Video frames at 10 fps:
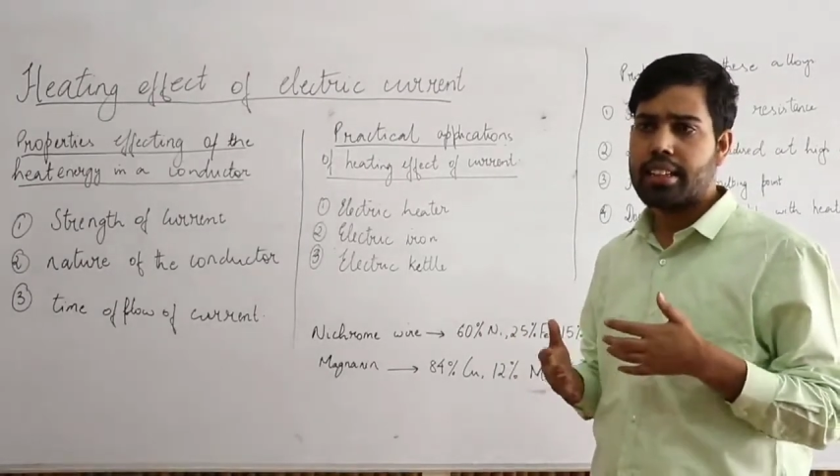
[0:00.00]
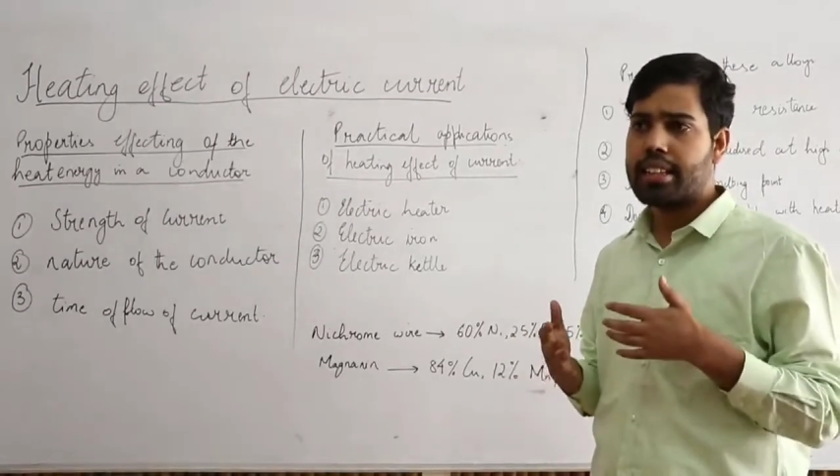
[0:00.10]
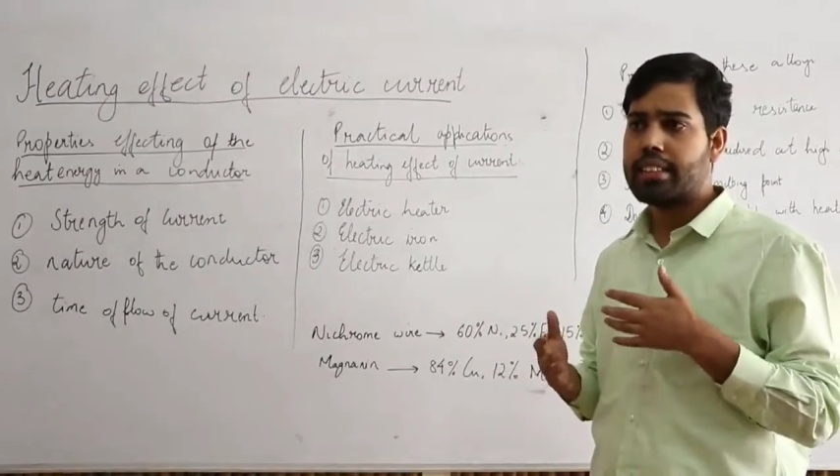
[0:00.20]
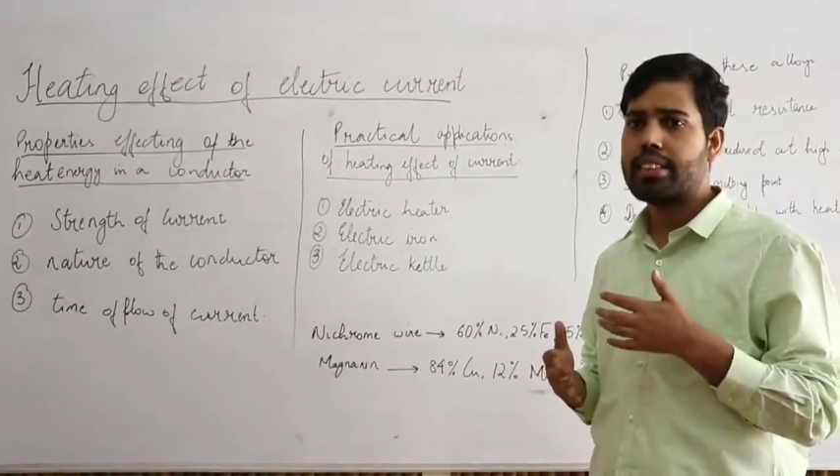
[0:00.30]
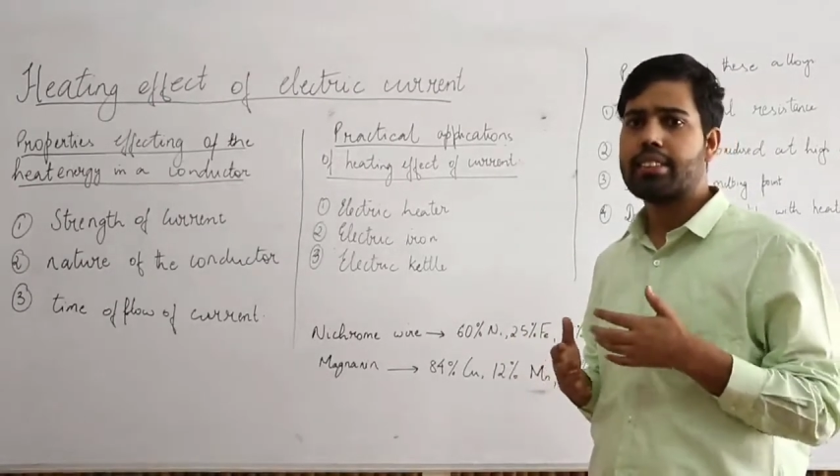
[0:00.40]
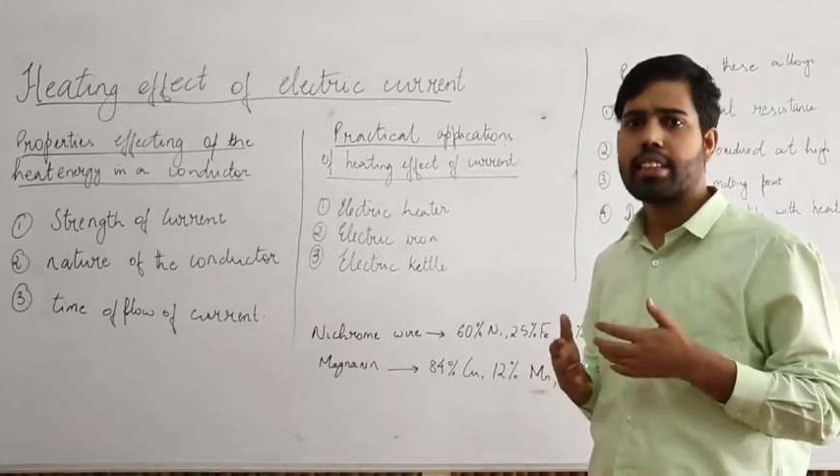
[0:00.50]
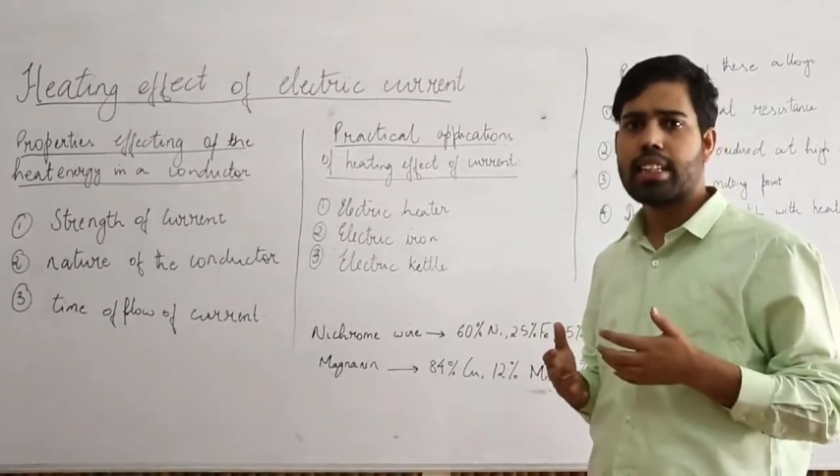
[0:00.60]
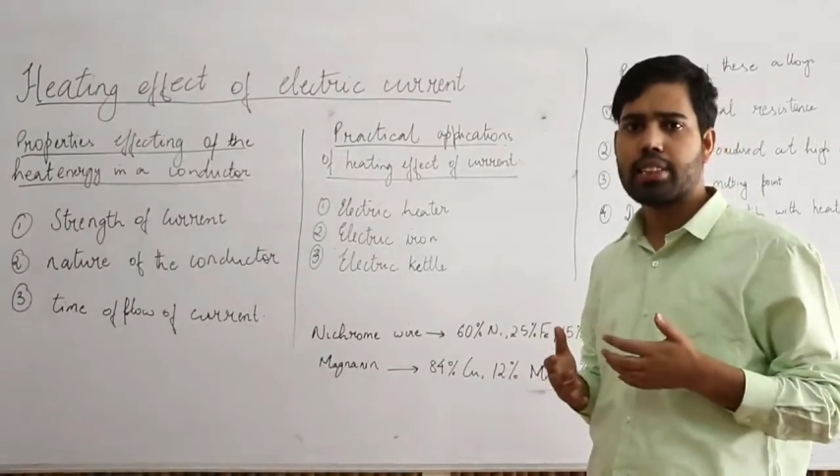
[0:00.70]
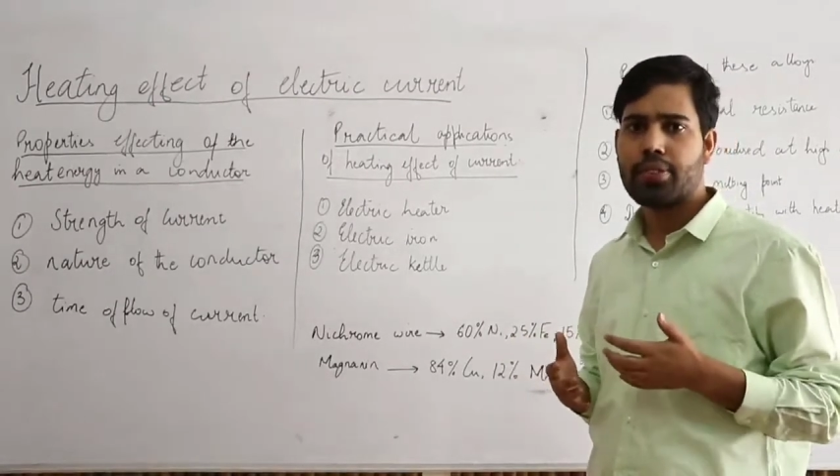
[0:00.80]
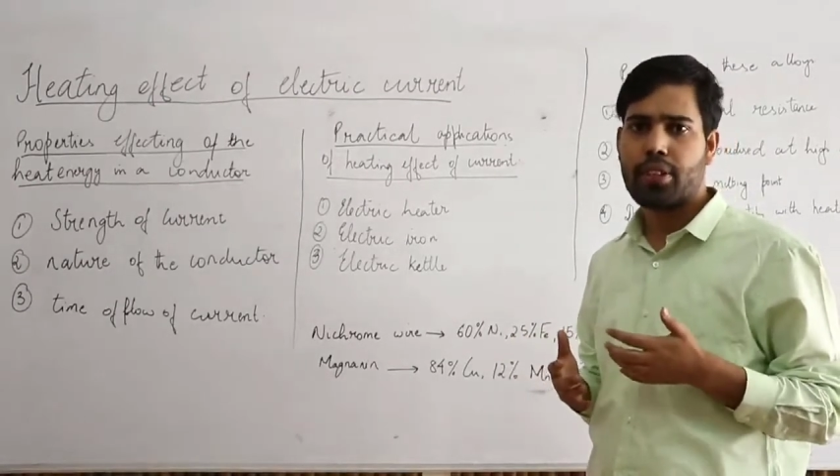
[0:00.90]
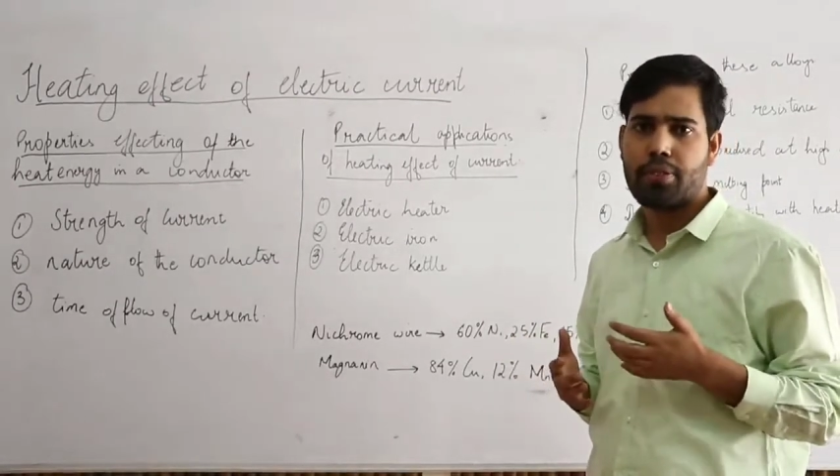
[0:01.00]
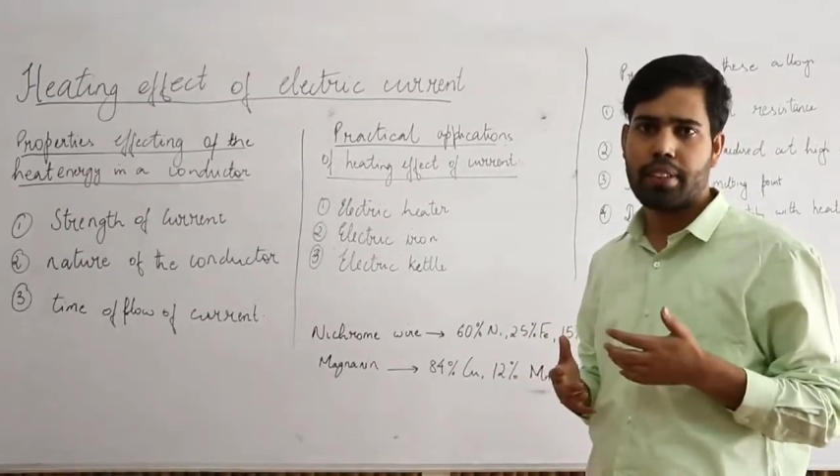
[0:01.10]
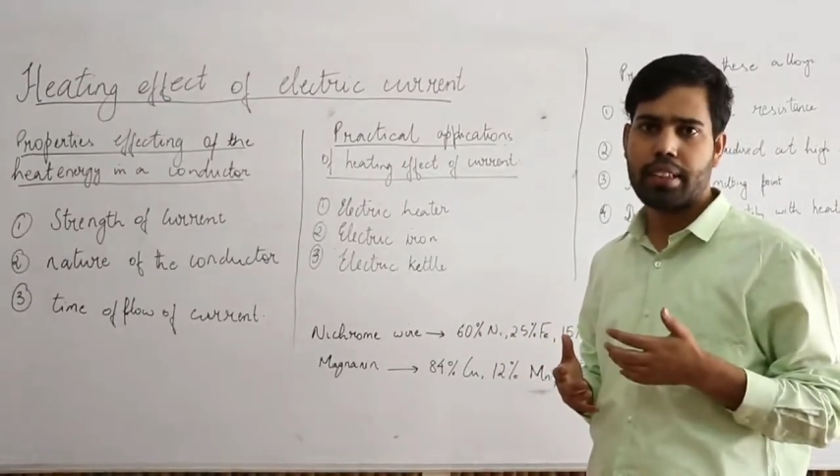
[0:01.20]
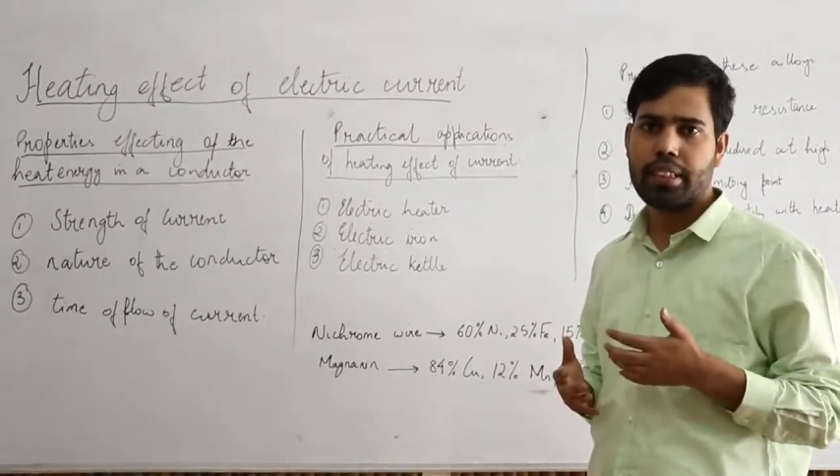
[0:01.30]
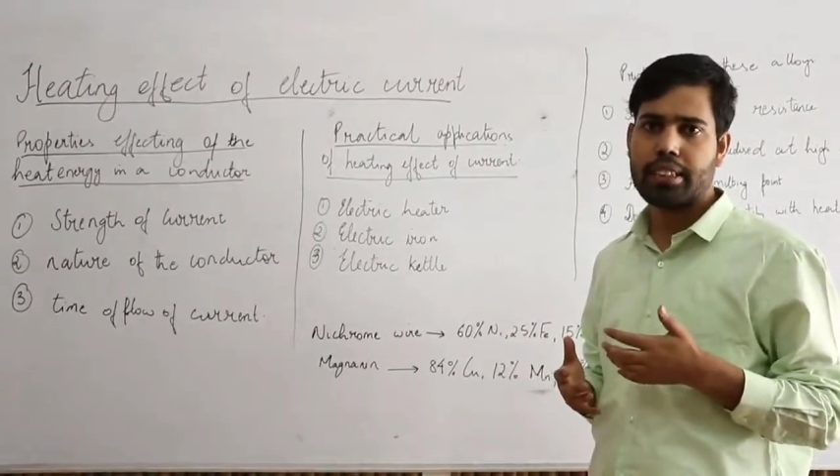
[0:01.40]
there is a transfer of
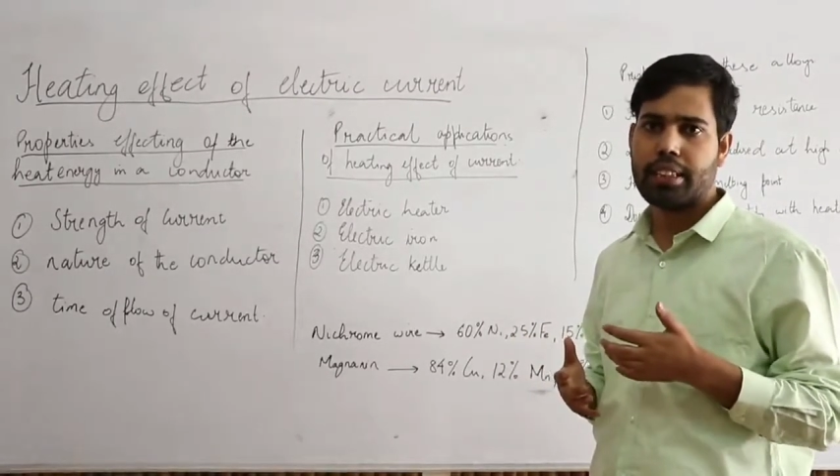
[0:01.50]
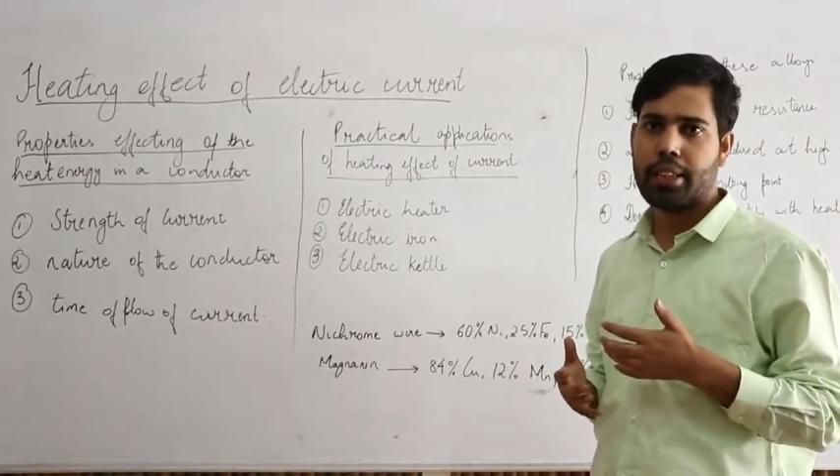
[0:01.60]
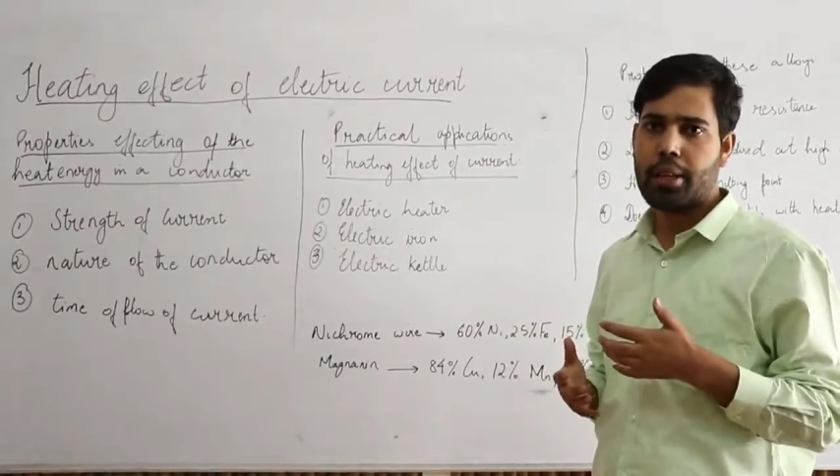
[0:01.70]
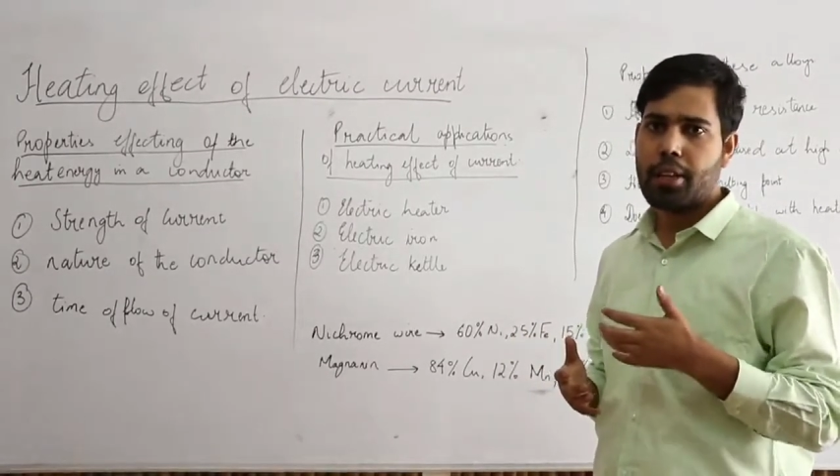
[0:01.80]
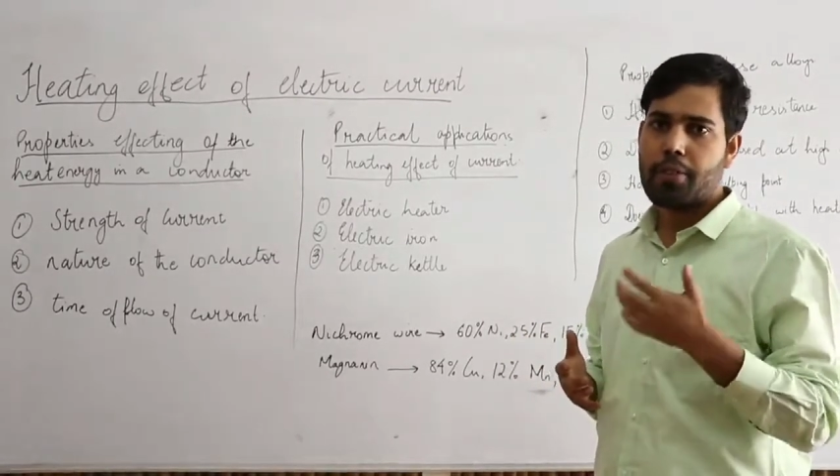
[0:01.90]
energy